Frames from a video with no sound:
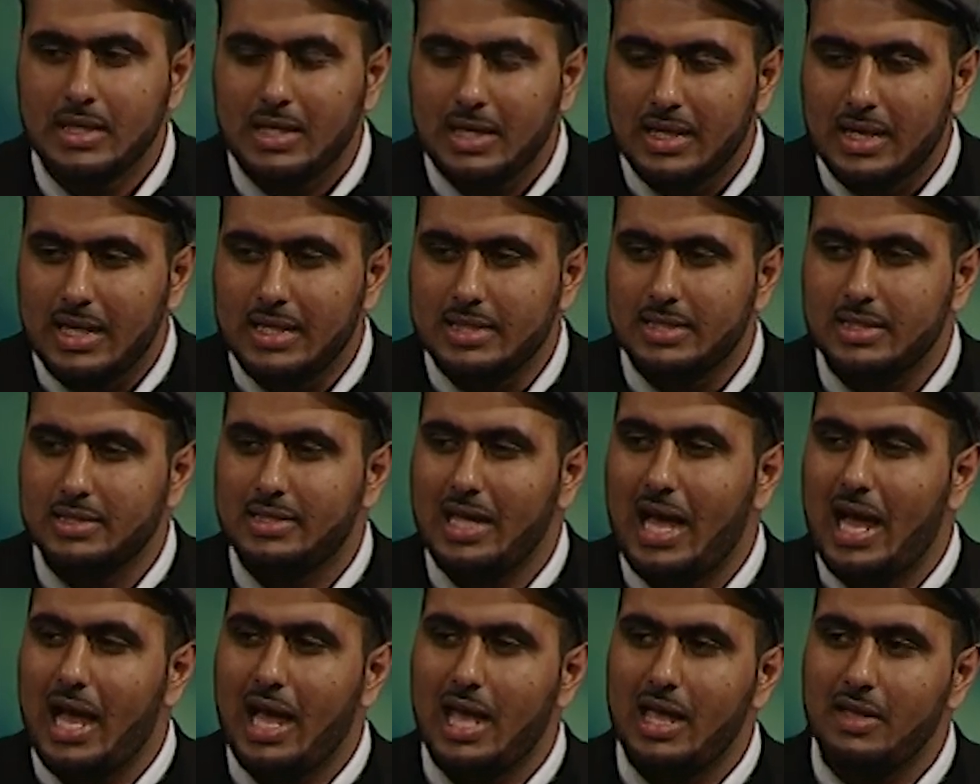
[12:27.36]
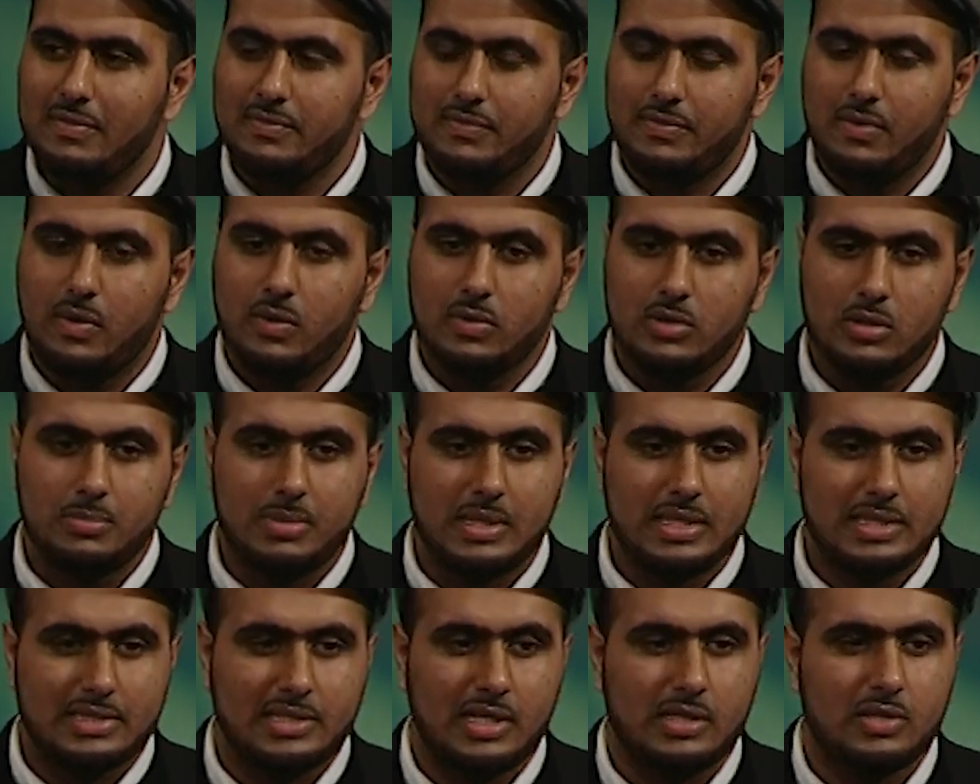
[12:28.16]
He said that I have only been
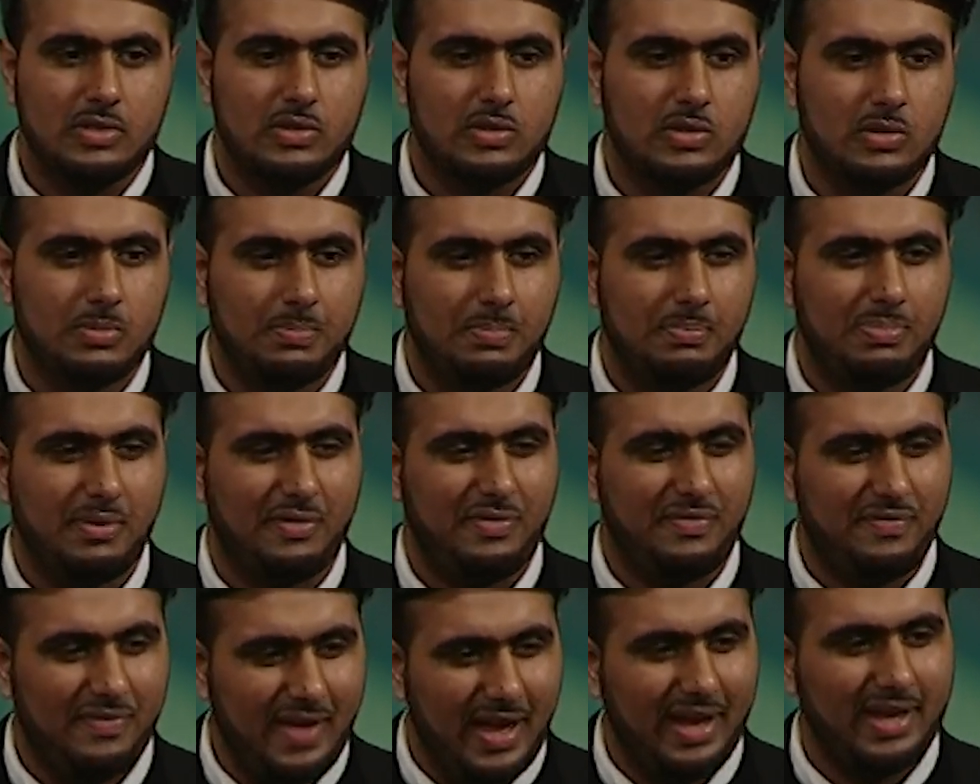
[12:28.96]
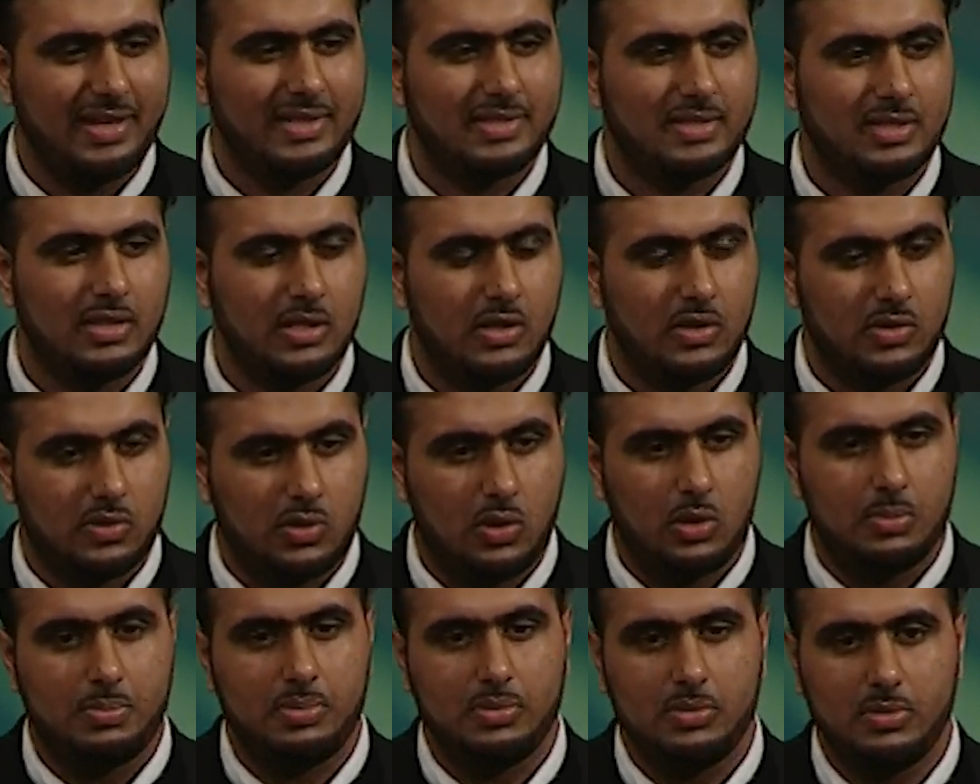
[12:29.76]
sent to perfect
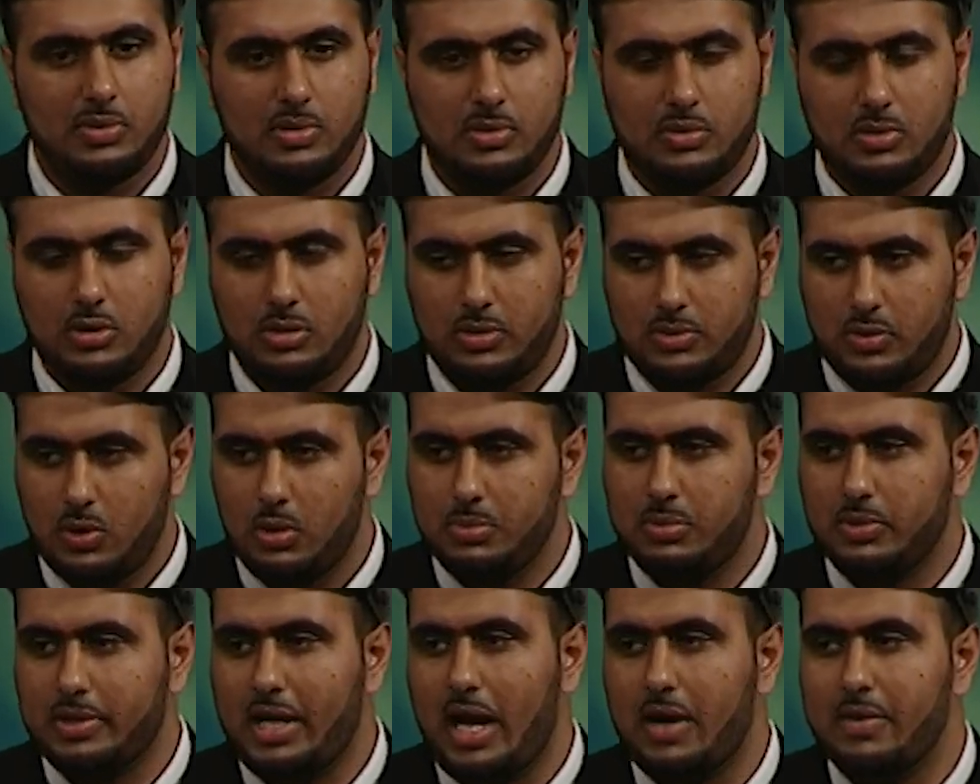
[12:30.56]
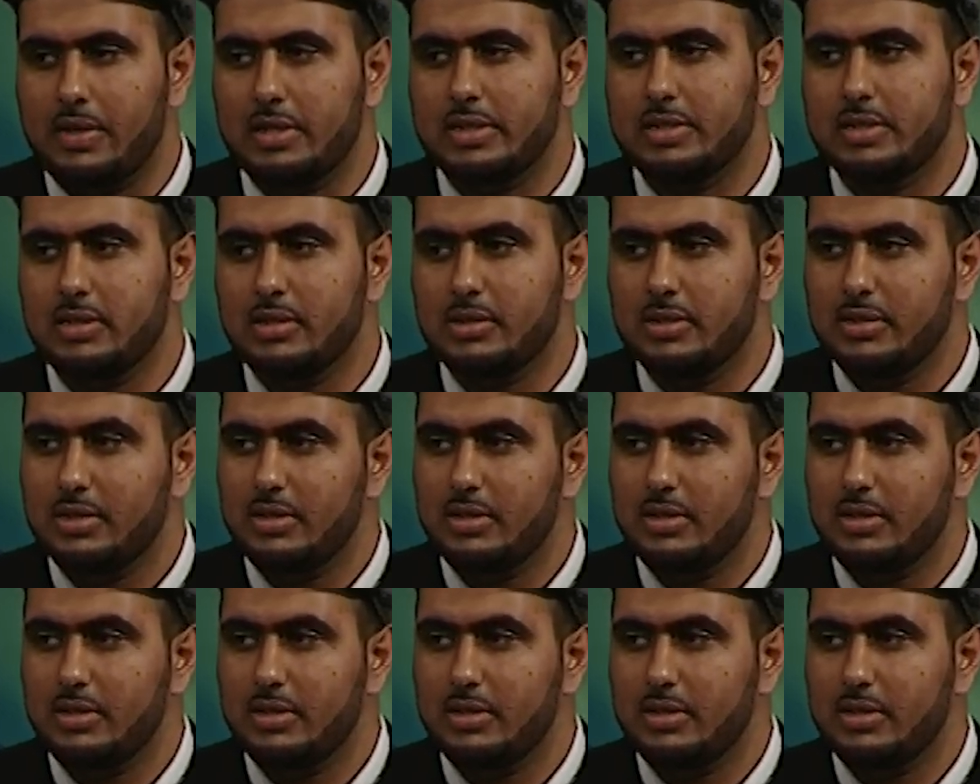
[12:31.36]
noble character,